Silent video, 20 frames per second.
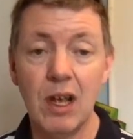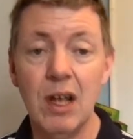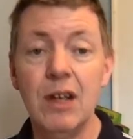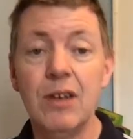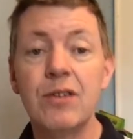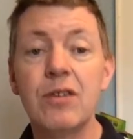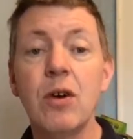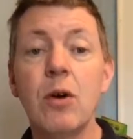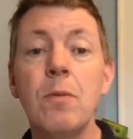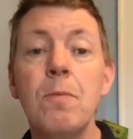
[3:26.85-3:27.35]

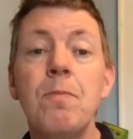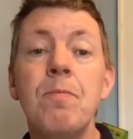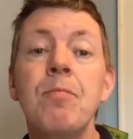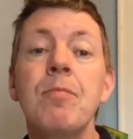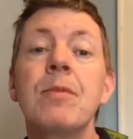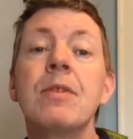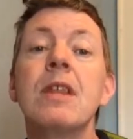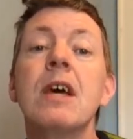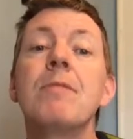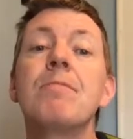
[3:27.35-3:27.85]
So
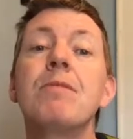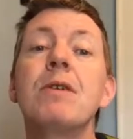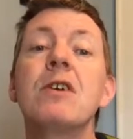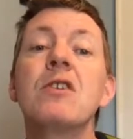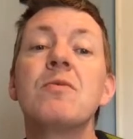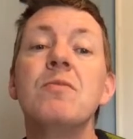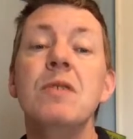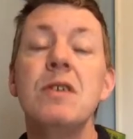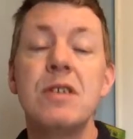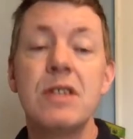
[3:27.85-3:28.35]
that
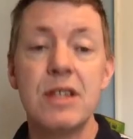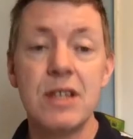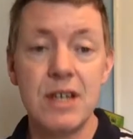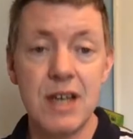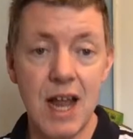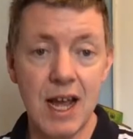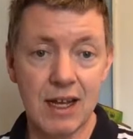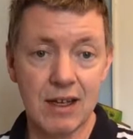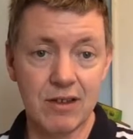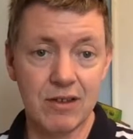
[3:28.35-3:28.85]
brings me to the
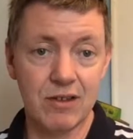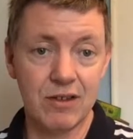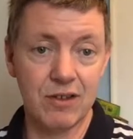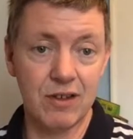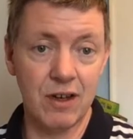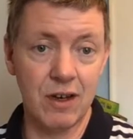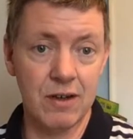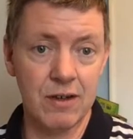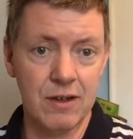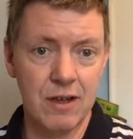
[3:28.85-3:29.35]
next
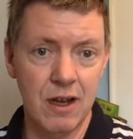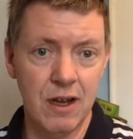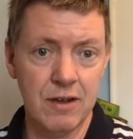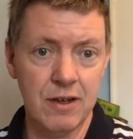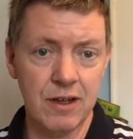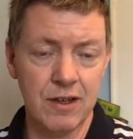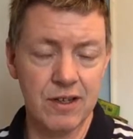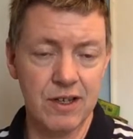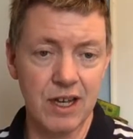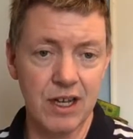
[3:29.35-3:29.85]

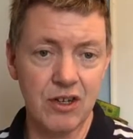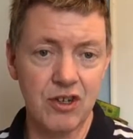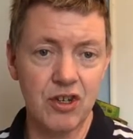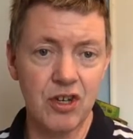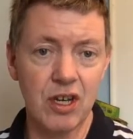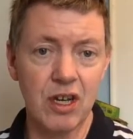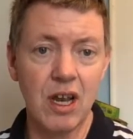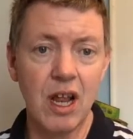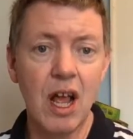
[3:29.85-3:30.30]
distinction